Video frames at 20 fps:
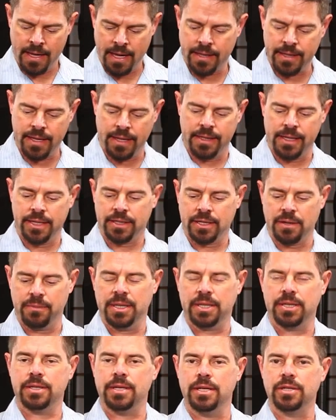And then these can
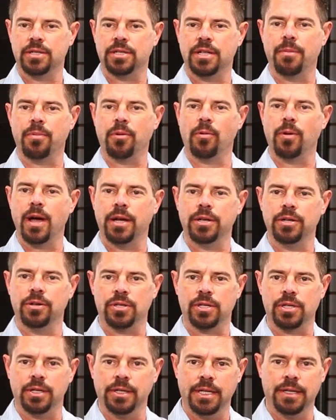be cinched up around your
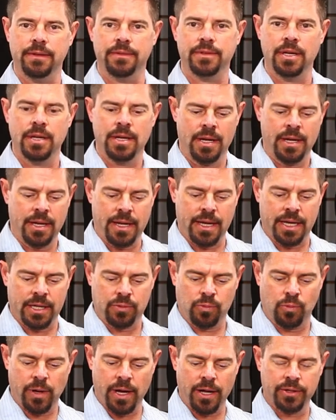sleeves
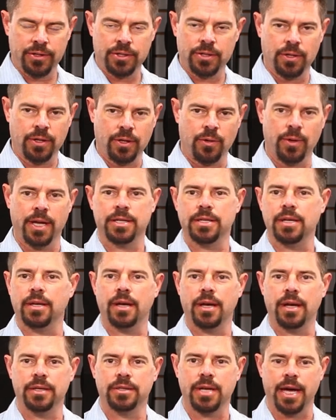as well so it creates
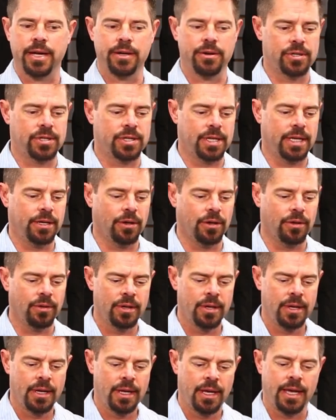a, a tighter seal
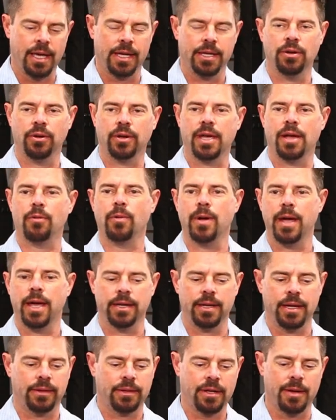and you don't get
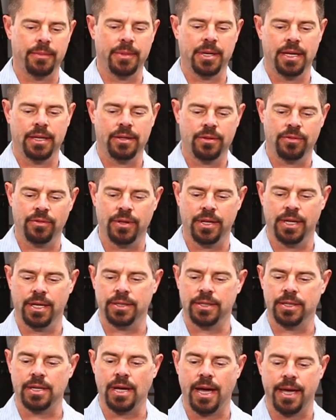rain coming in through the
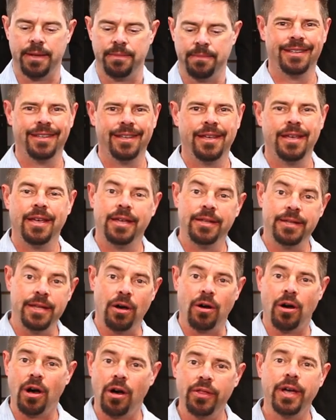inside.
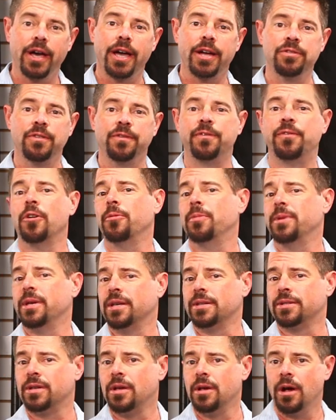Now all the
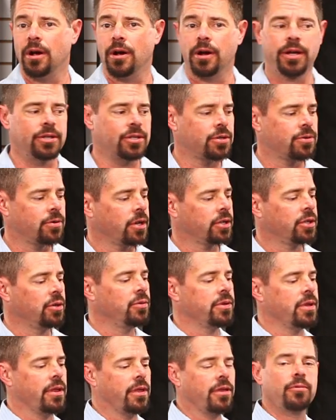hydrophobias are constructed
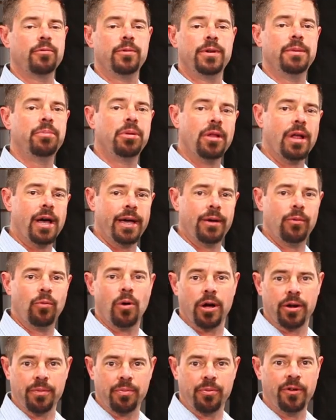with a three ply
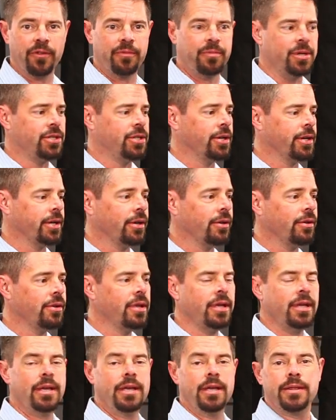waterproof material
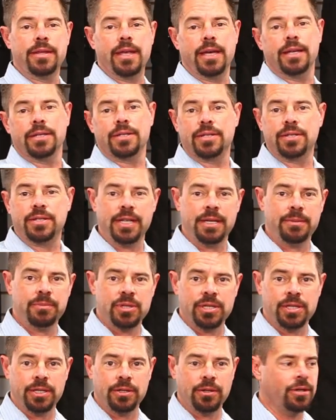that is seam
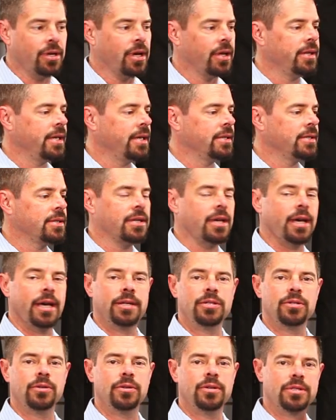sealed on the
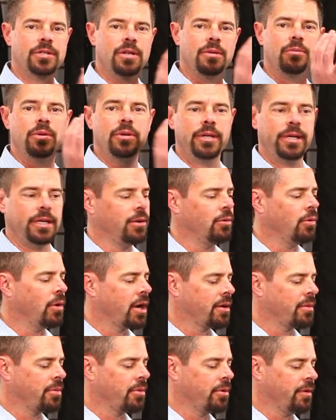inside so it is completely
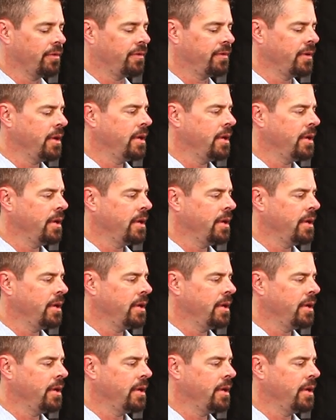waterproof.